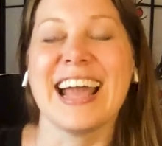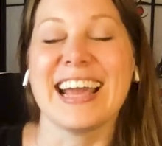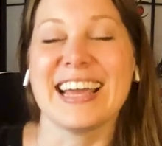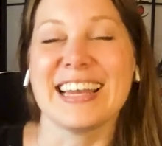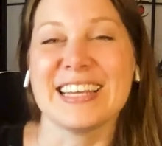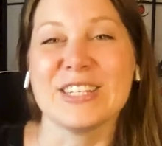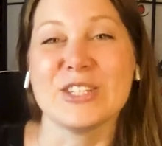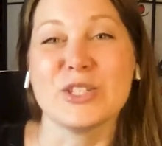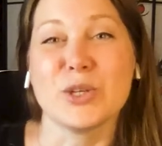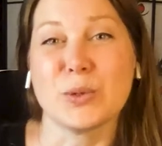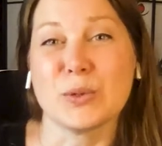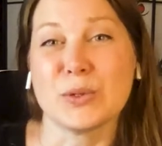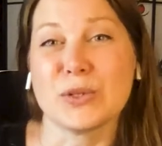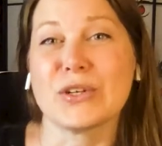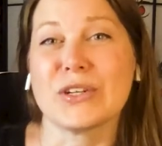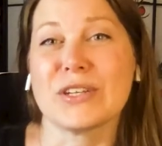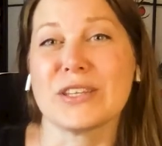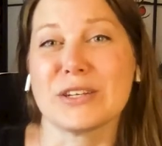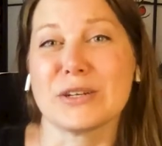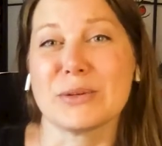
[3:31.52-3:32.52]
And I told
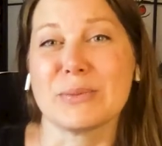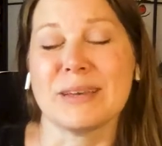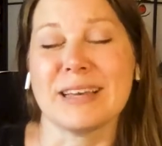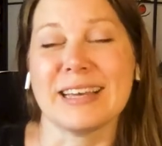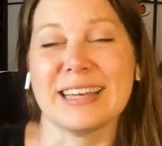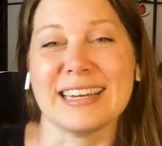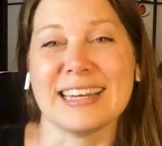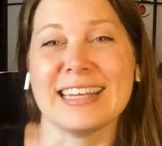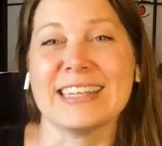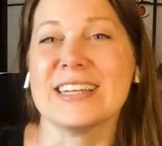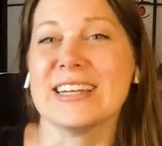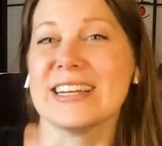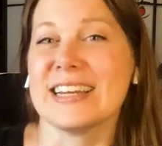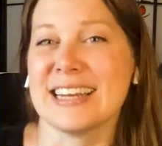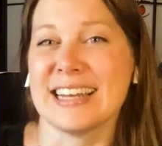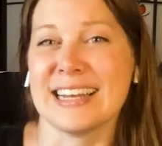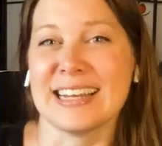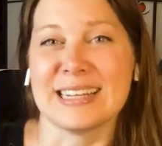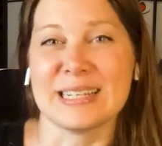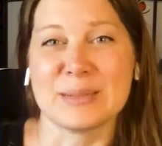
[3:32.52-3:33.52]
her a little bit, and
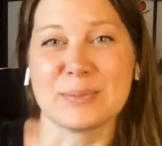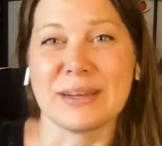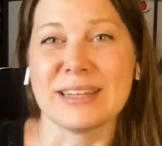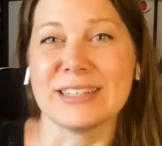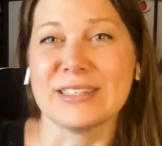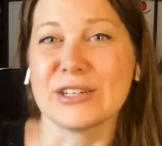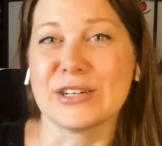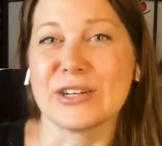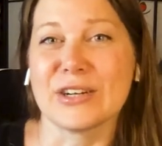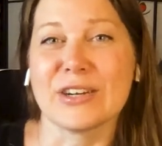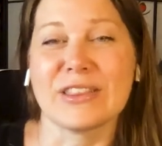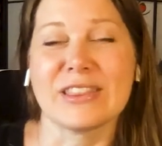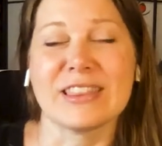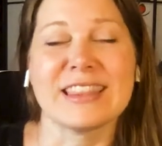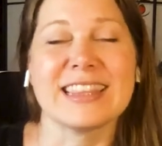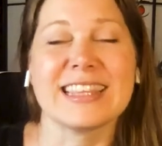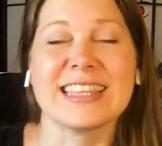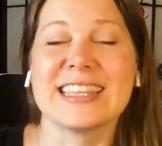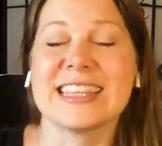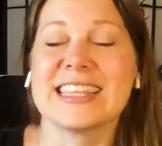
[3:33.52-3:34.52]
I explained to her,
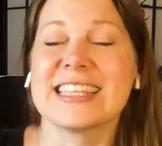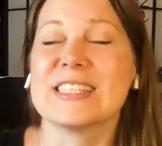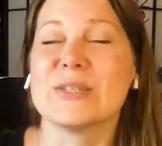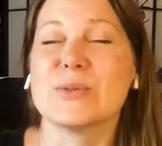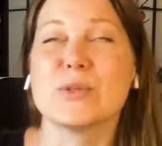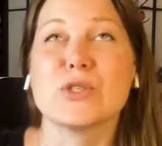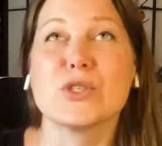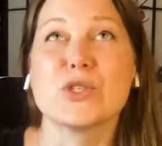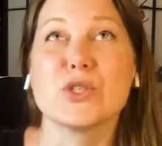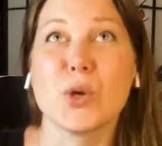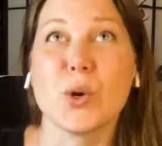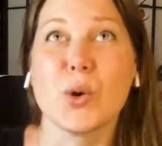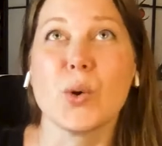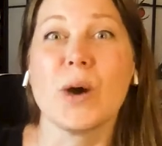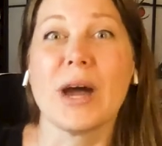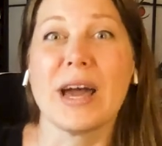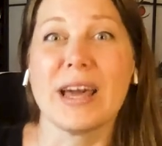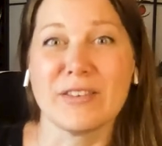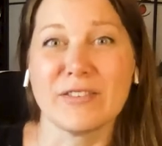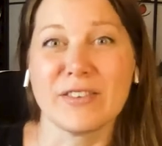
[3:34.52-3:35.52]
this is
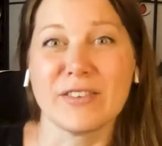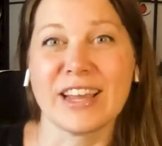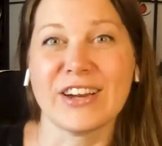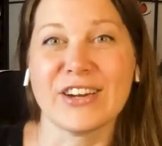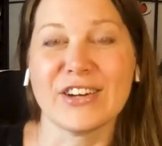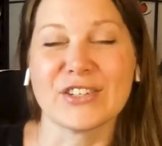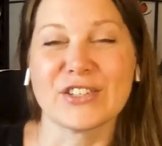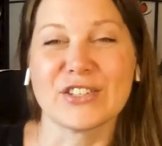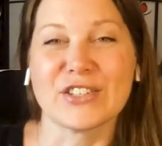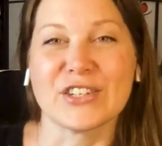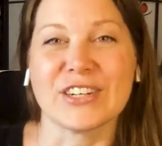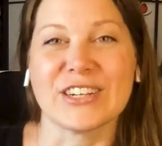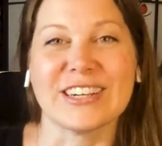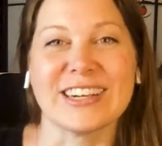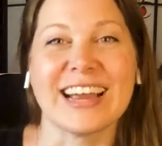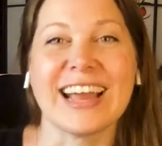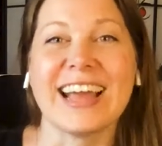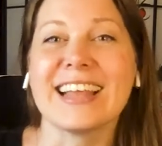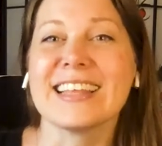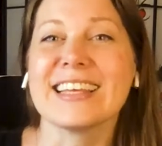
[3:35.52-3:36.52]
so out of
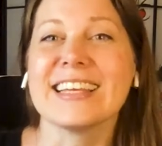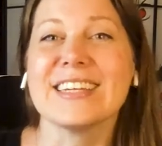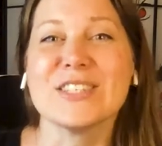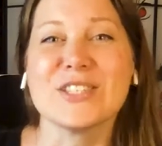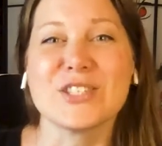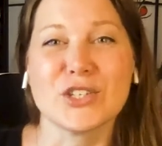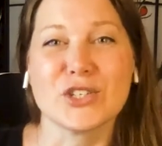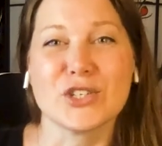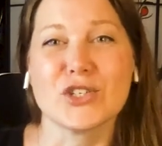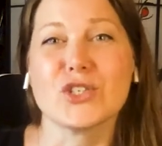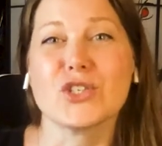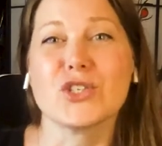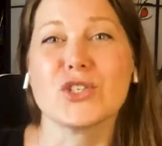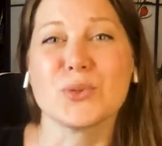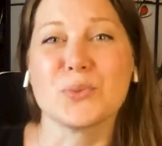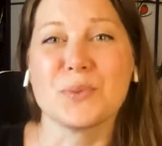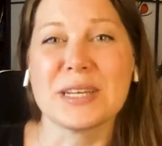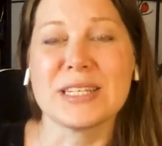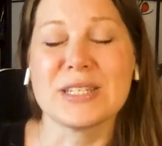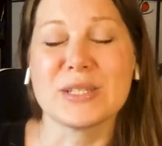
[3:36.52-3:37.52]
character. Ellie is such a
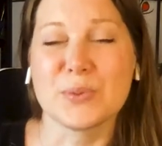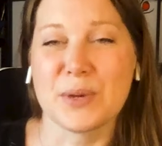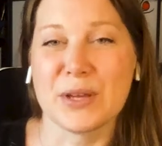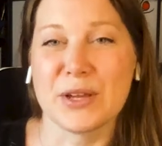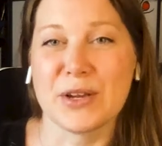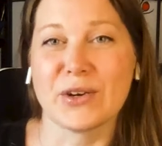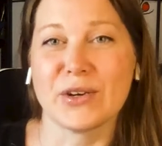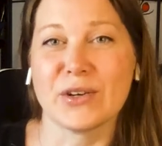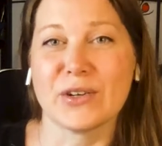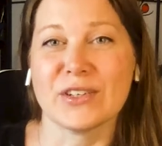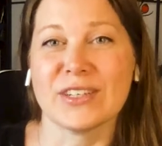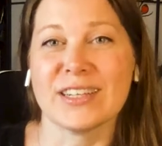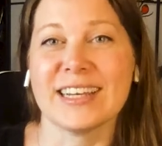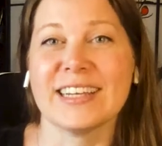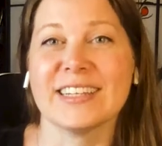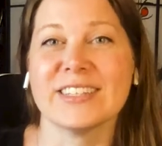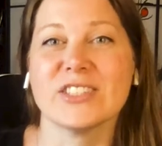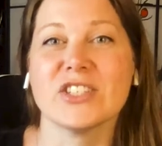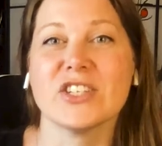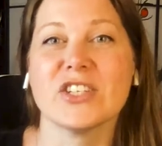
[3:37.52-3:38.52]
sweet, sweet girl.
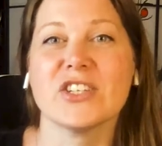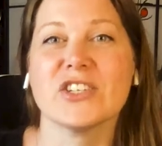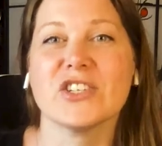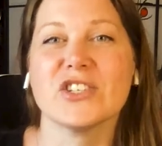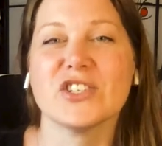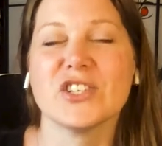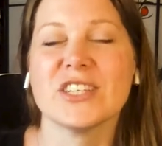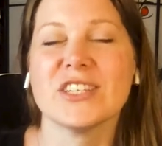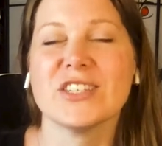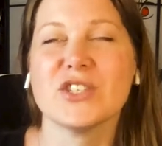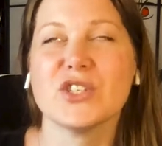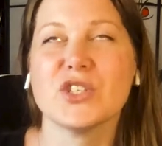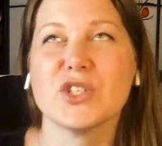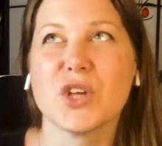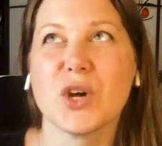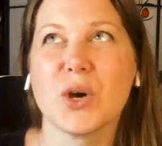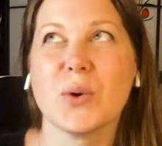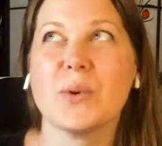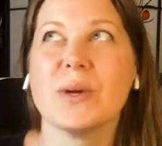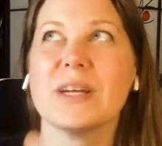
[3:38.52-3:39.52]
And she
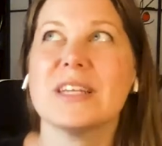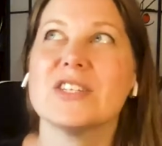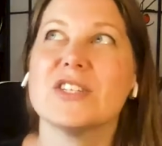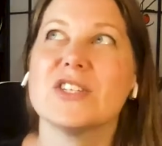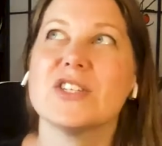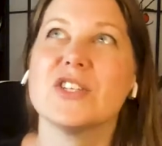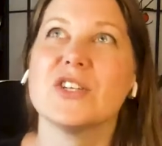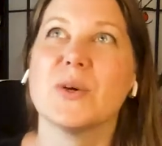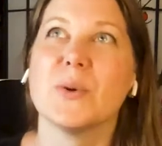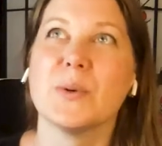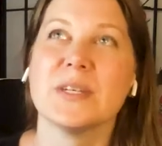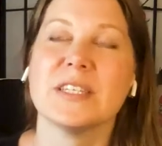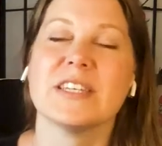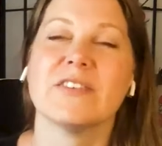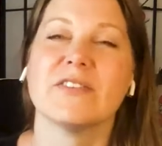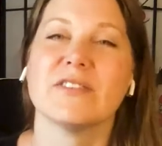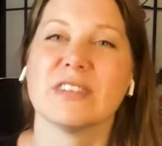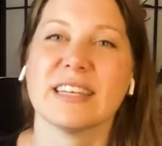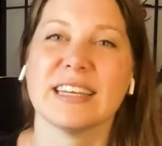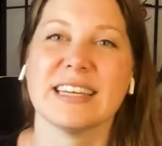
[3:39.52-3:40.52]
so
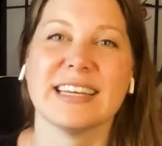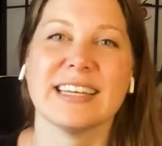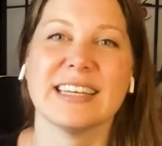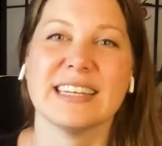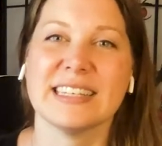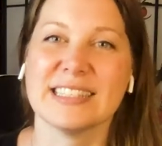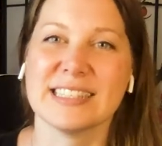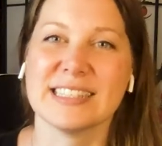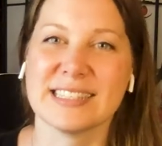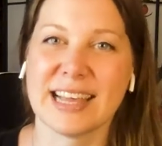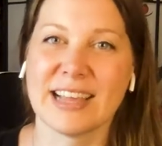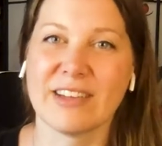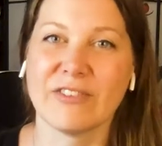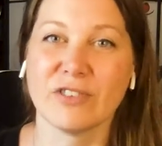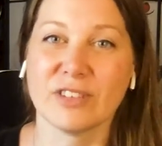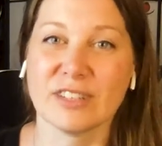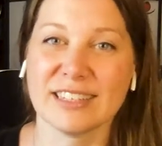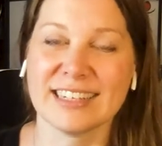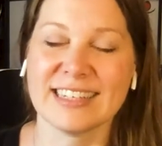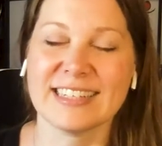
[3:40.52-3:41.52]
intuitively and
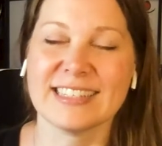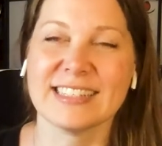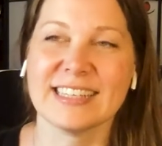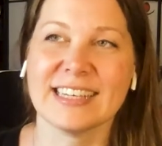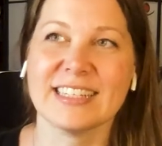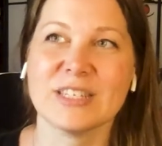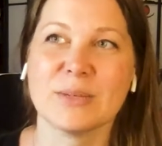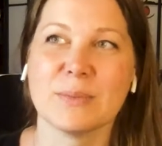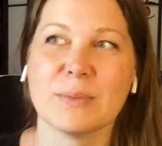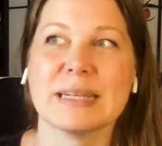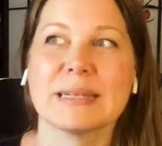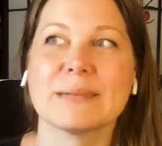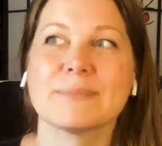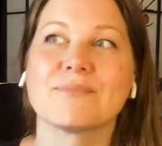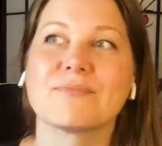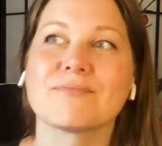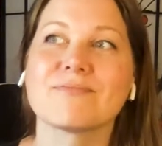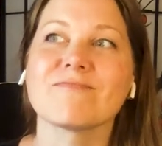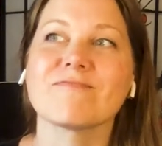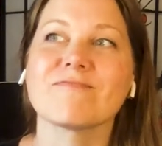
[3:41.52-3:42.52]
insightfully said to me,